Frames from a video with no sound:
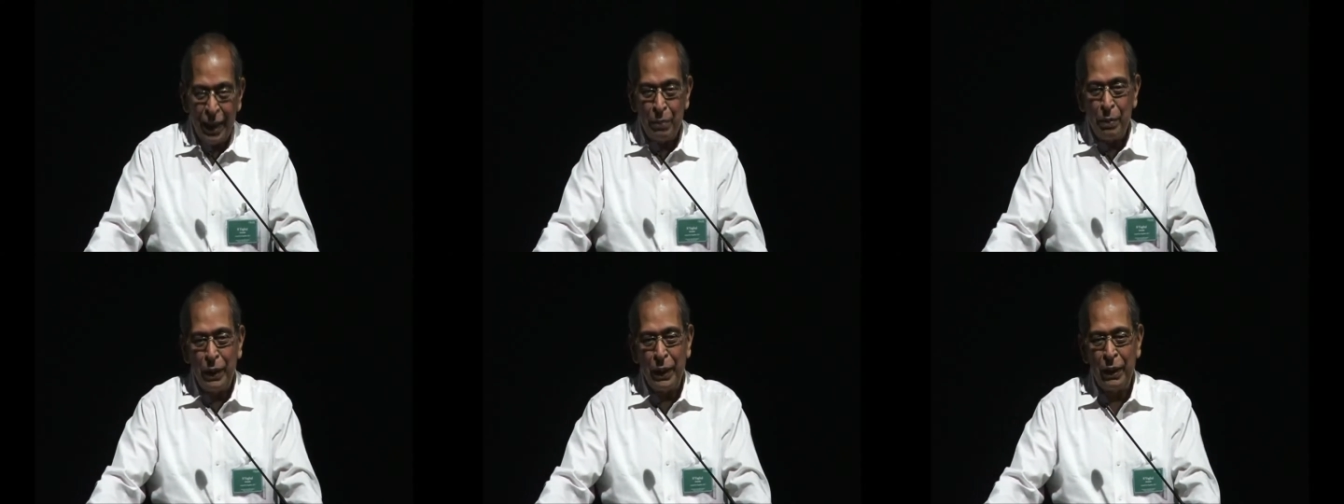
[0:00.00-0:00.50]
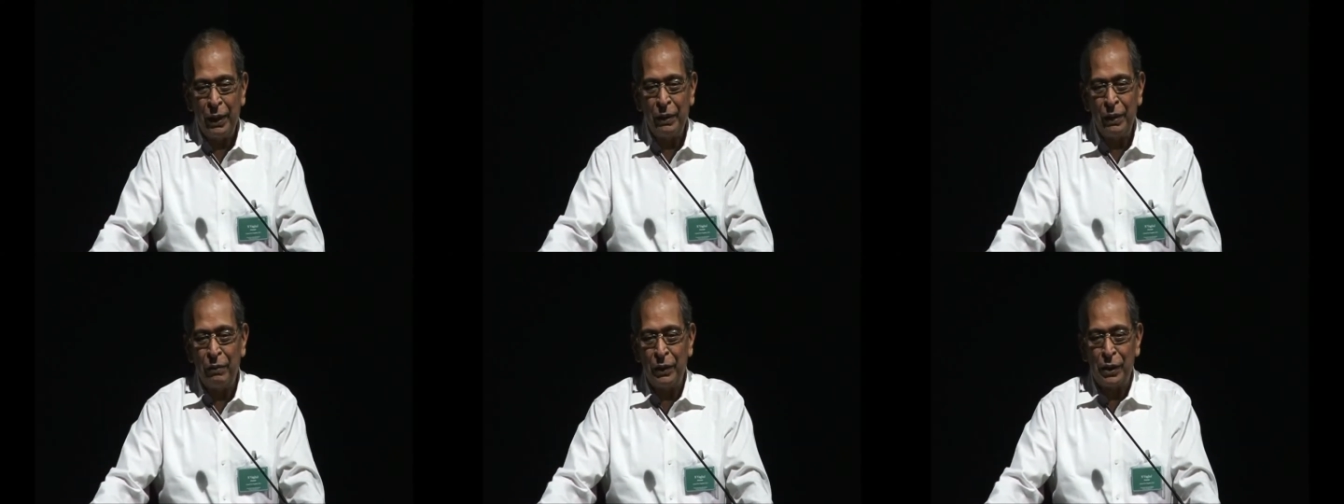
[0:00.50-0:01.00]
Let me
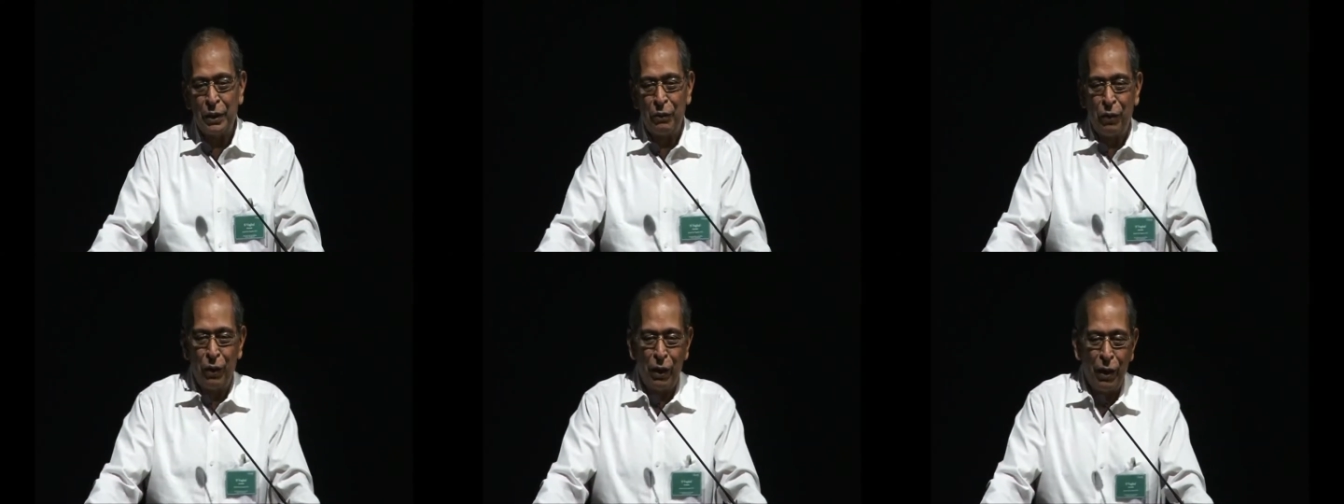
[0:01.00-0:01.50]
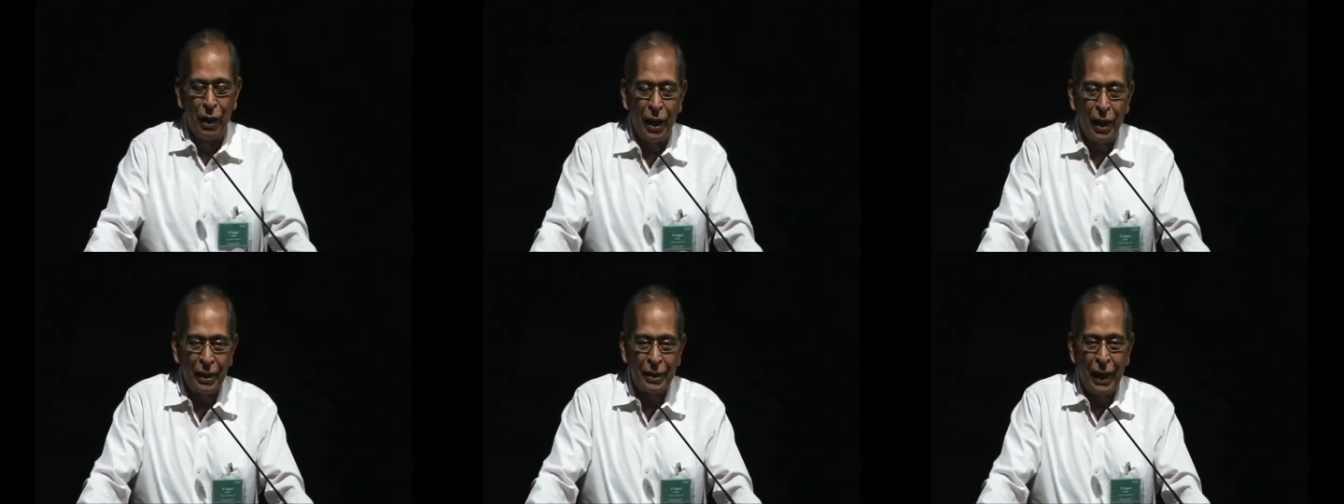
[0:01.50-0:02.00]
first of all
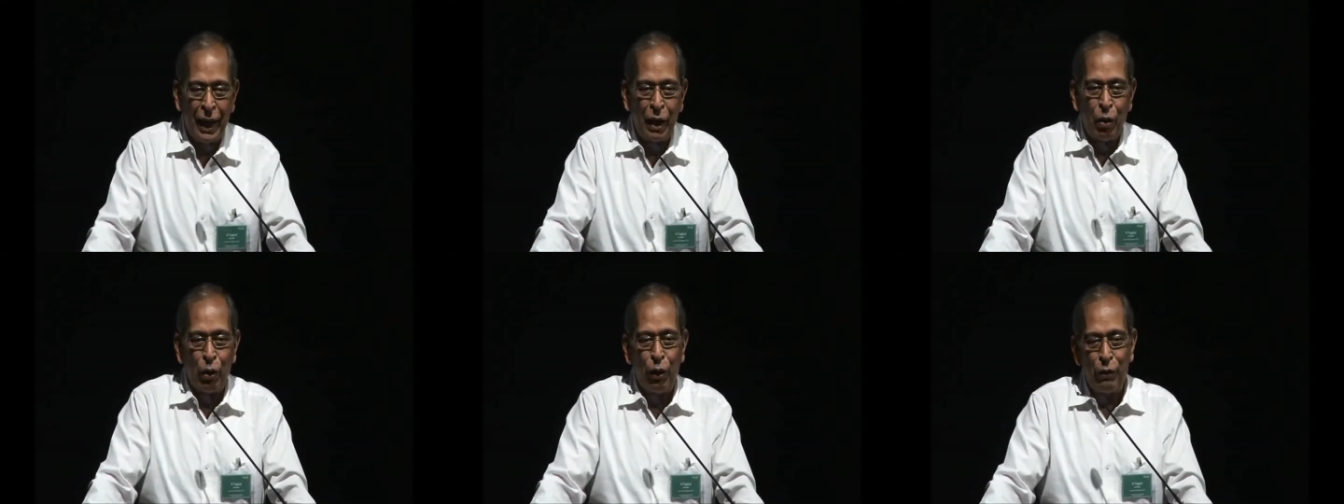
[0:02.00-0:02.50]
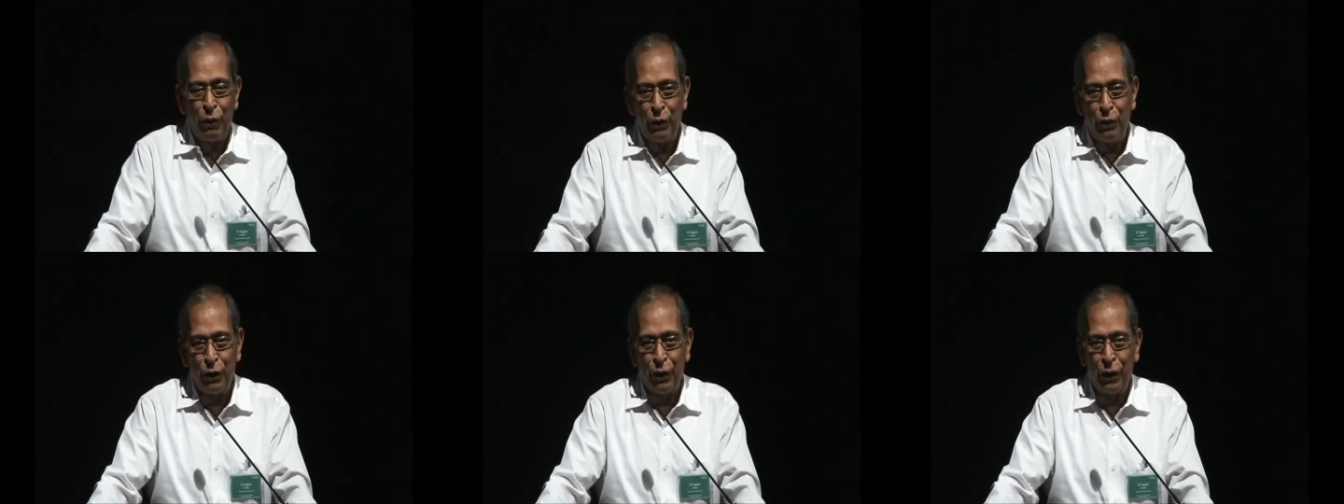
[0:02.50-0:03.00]
uh, thank all of
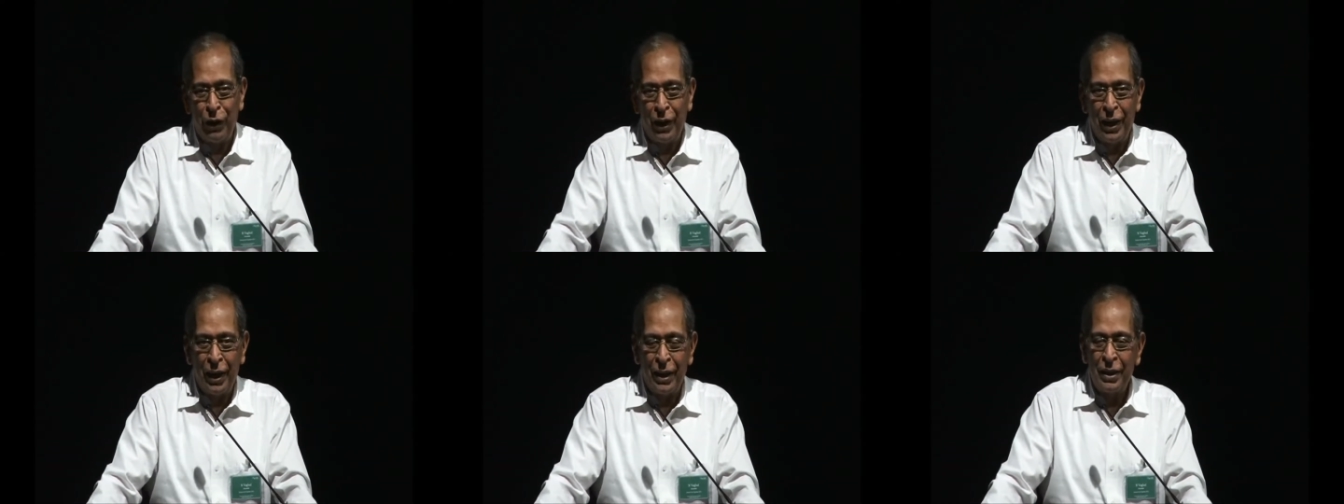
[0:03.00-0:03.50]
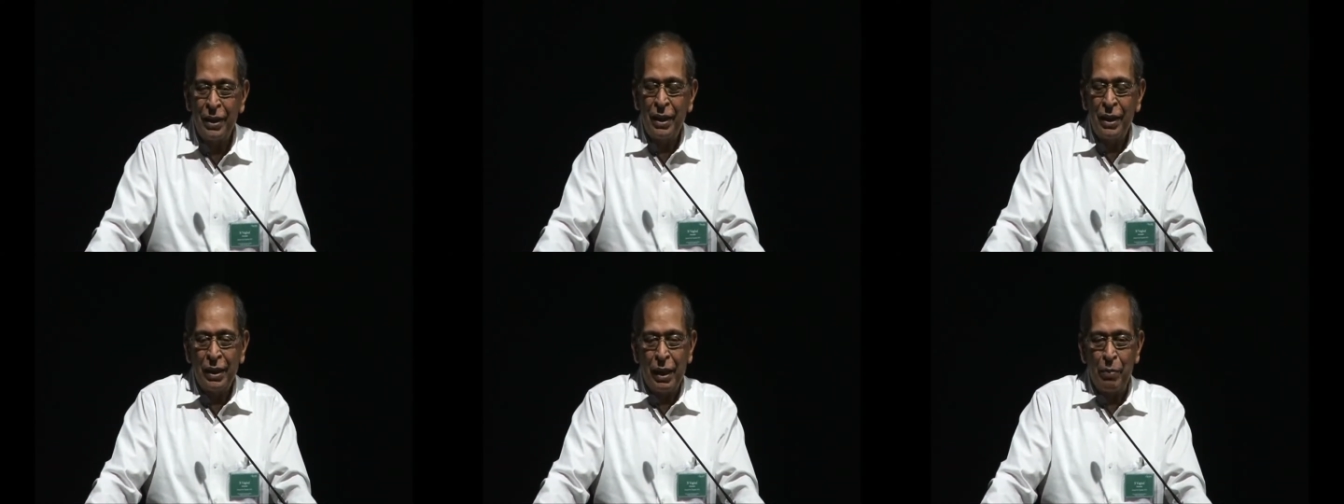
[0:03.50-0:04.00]
you for uh,
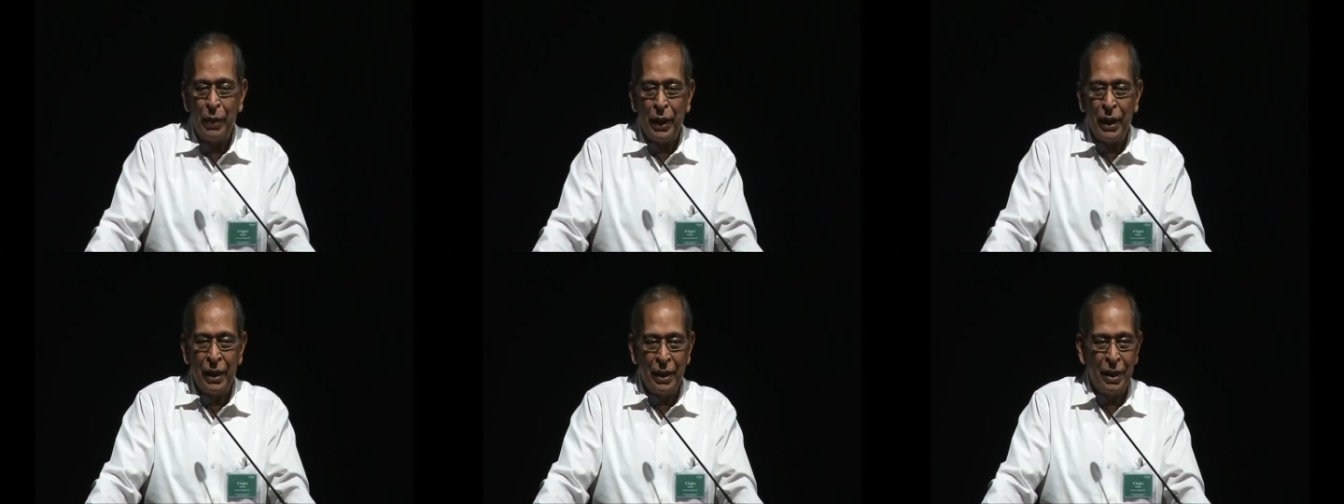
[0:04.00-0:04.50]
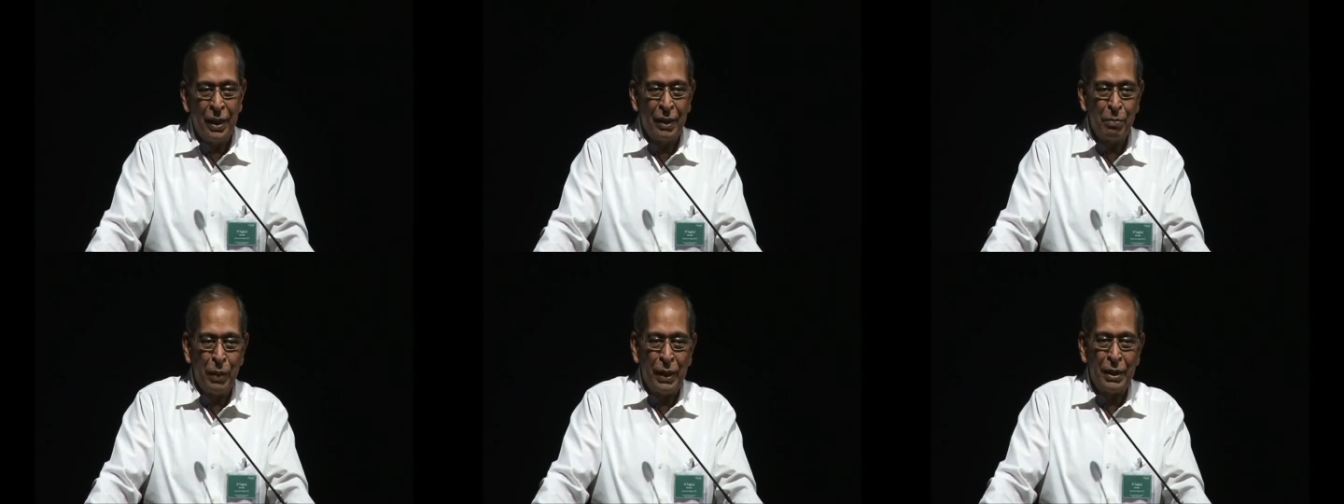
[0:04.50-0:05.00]
coming and
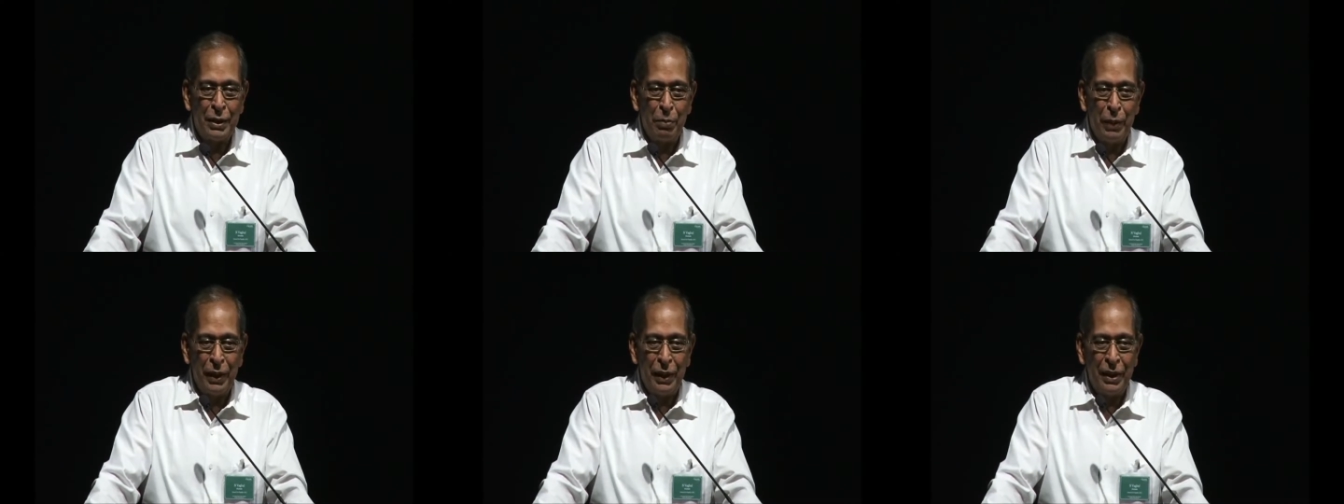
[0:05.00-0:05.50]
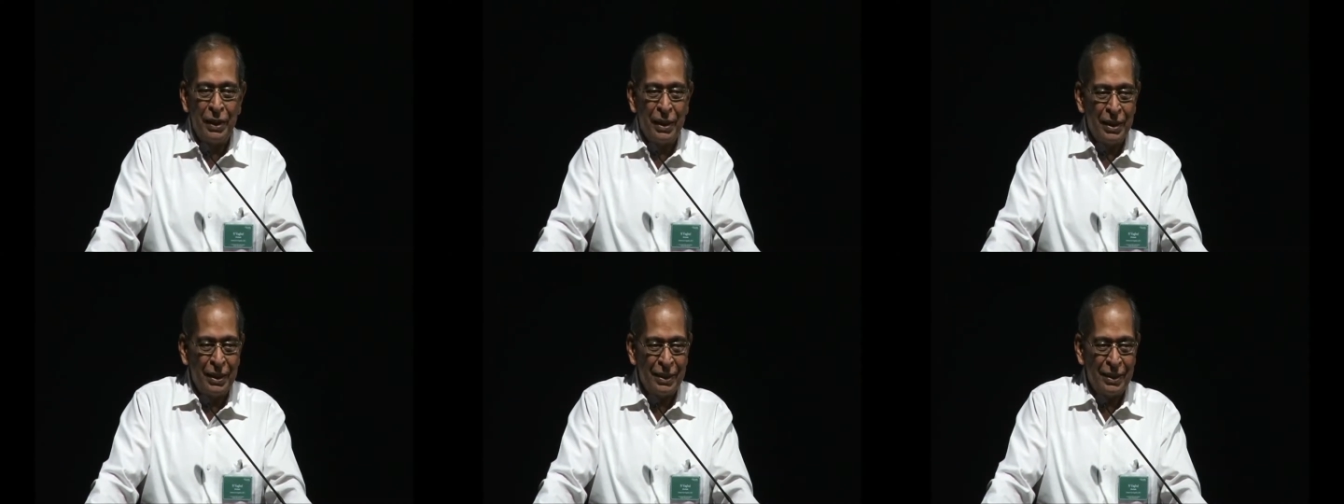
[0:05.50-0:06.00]
uh, participating in
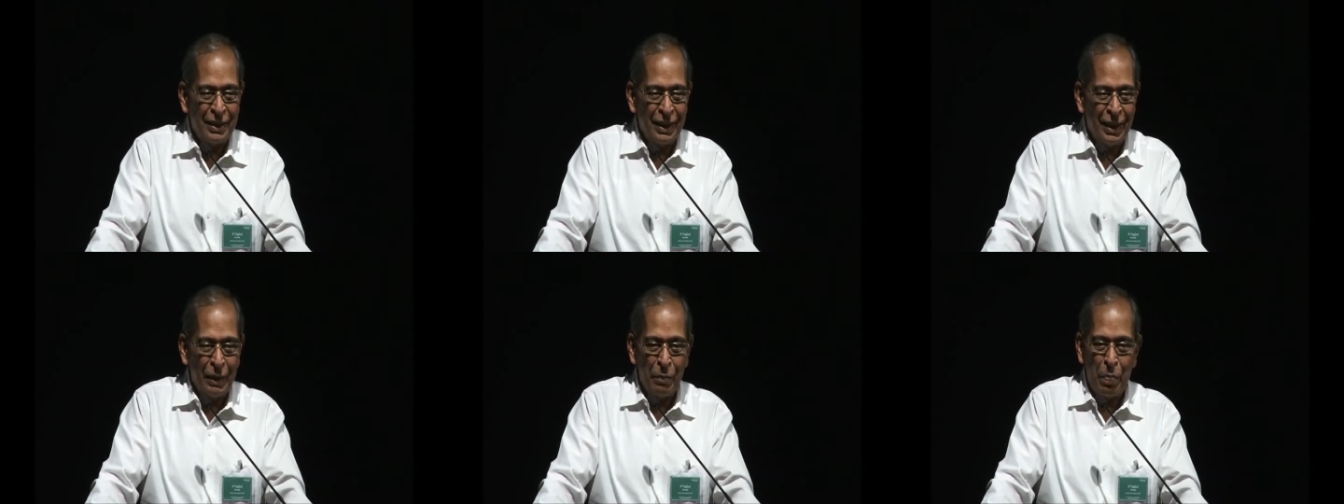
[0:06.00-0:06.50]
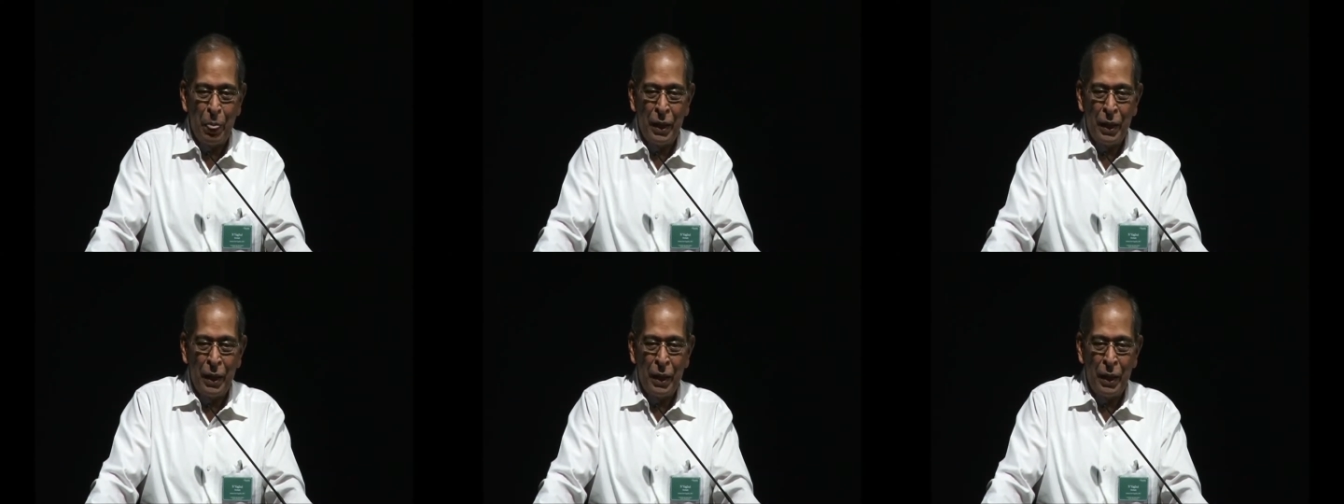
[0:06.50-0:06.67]
this uh,